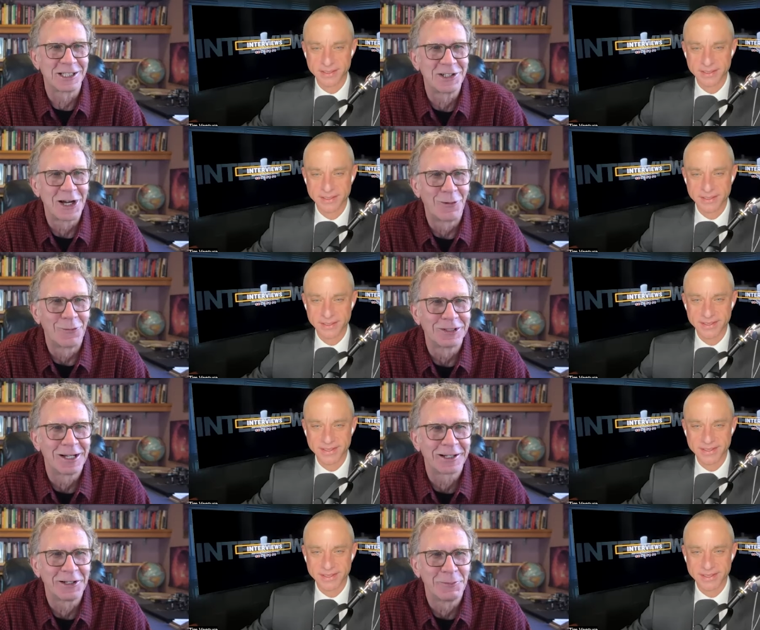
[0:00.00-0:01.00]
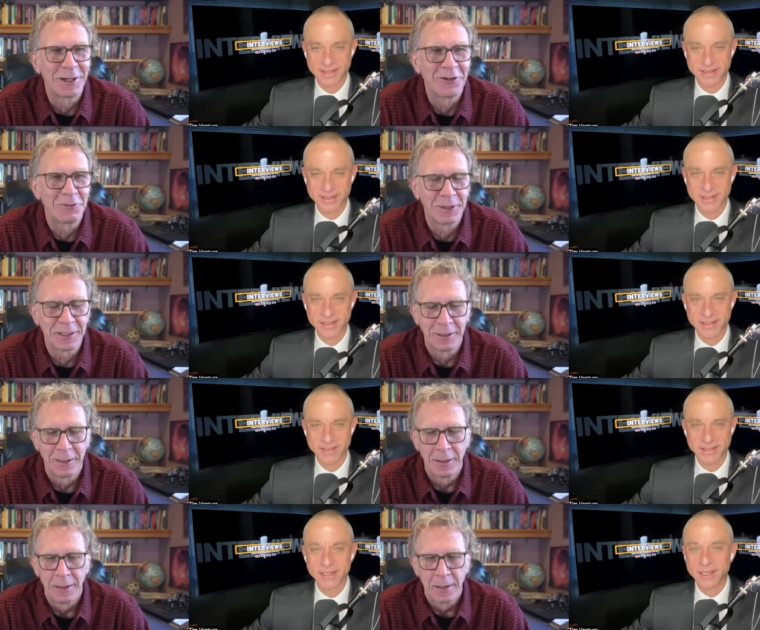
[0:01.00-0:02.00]
Speaker 1: that's not what we're talking about but
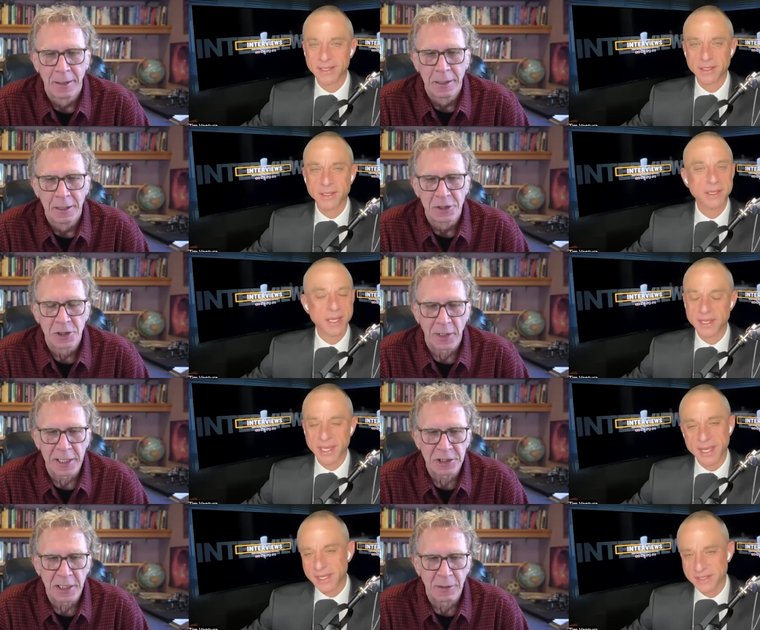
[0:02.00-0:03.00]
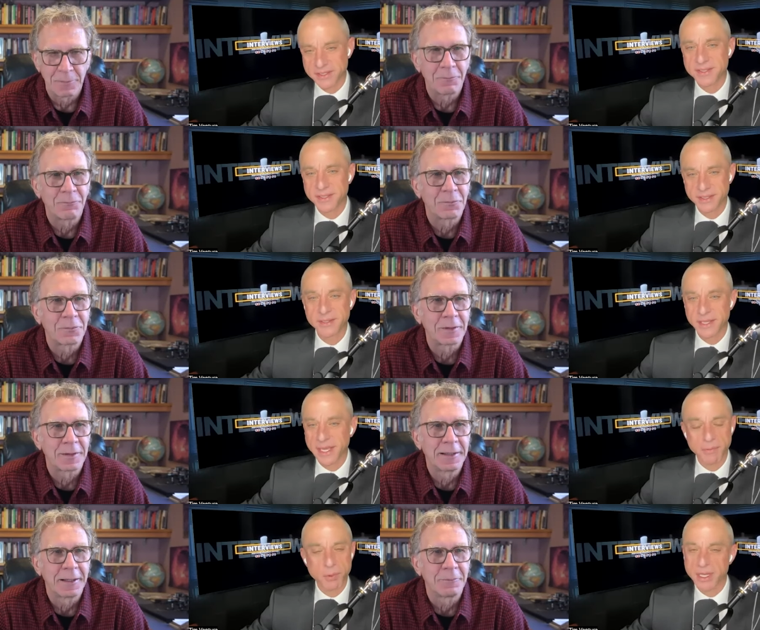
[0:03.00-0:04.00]
so yeah say,
Speaker 2: it's it,
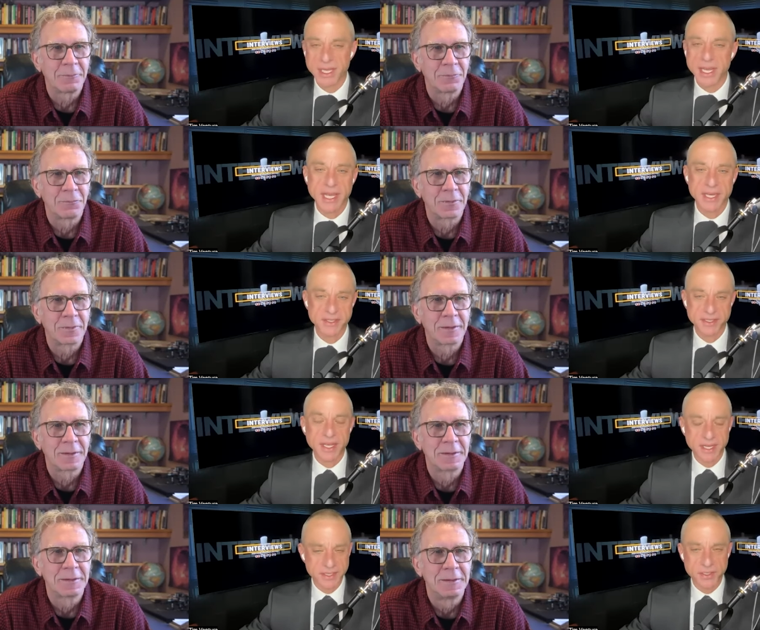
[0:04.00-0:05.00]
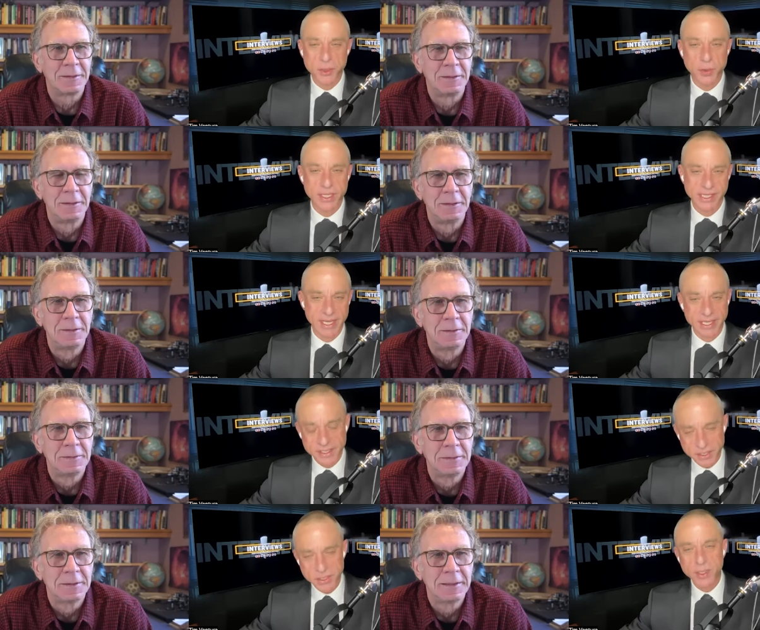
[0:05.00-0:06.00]
yeah. well it, it is it is intriguing
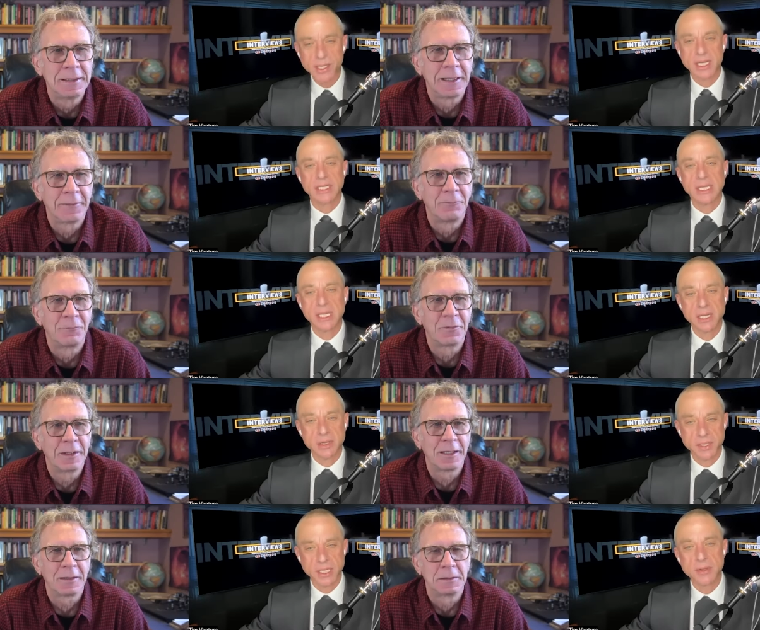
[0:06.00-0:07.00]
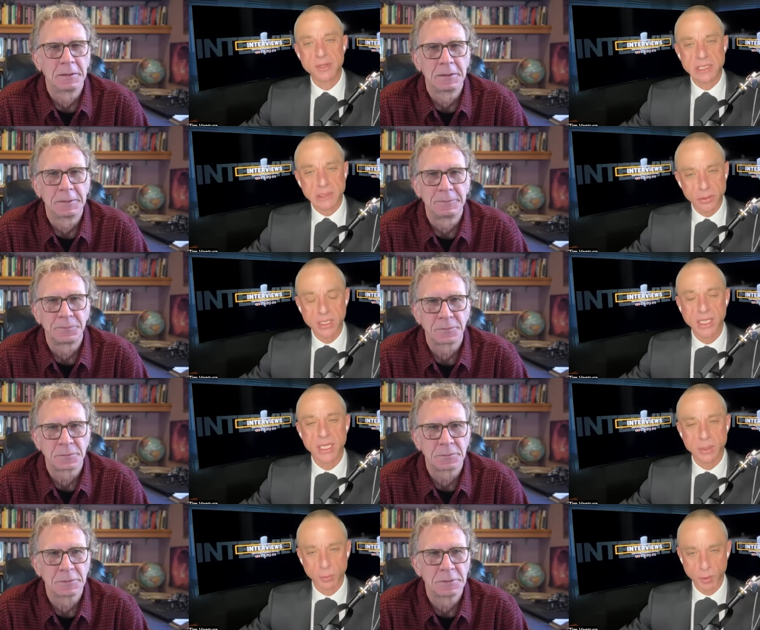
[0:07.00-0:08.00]
it's intriguing to you know to hear this learning
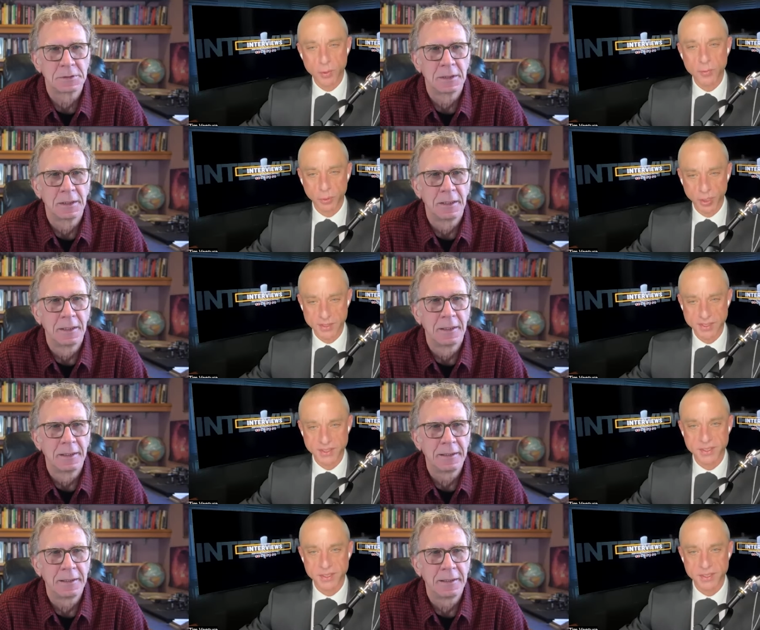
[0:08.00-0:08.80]
and growth process